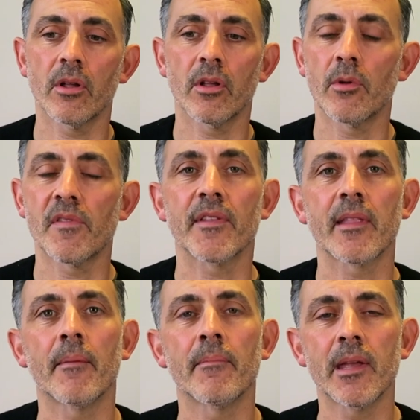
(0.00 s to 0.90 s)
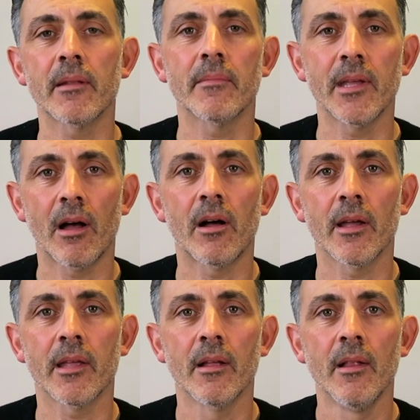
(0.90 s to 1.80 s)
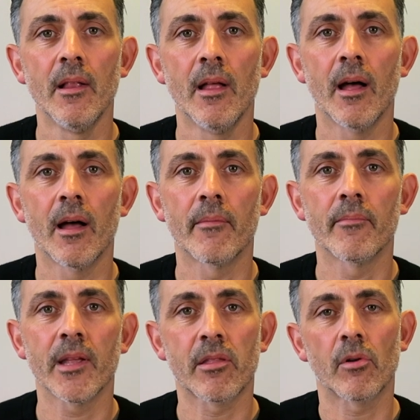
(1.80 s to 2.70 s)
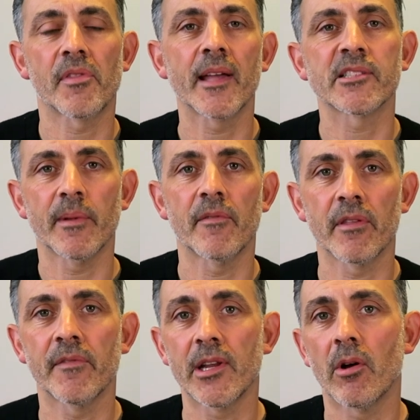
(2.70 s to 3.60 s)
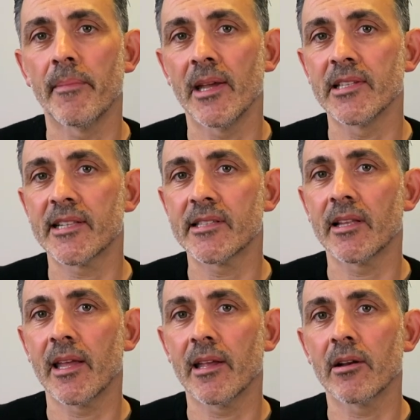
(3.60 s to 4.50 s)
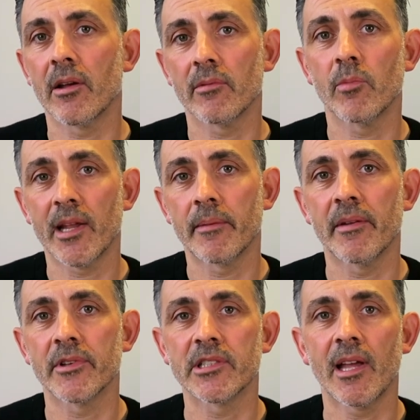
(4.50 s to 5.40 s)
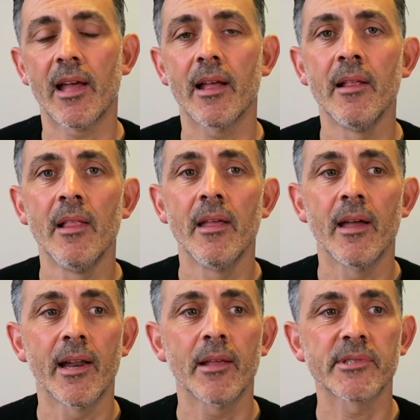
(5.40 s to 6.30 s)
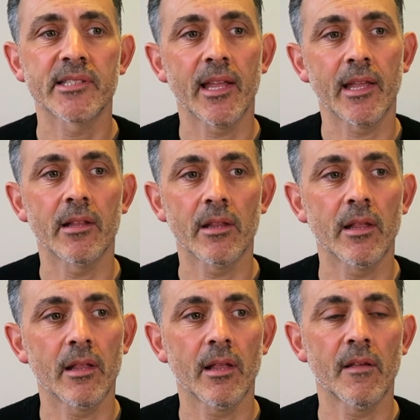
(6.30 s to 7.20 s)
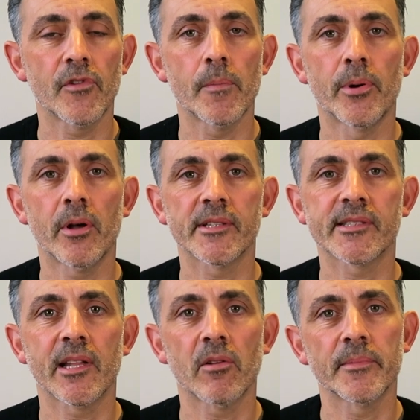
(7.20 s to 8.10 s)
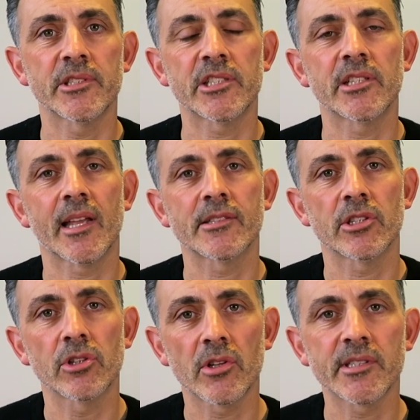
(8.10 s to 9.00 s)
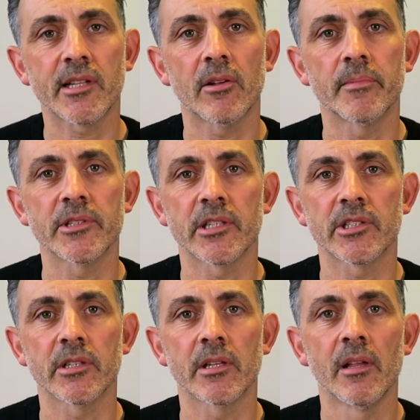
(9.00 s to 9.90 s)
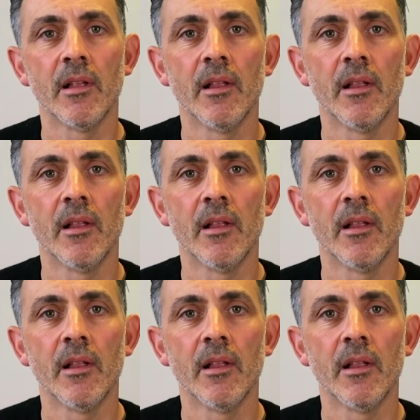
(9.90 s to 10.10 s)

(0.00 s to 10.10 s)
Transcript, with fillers: I always think that me and Mihai, um, he sort of thanked me for the video I made yesterday, and I, we had a bit of a chat. And he was saying, if you put a skilled magician against a non-skilled magician,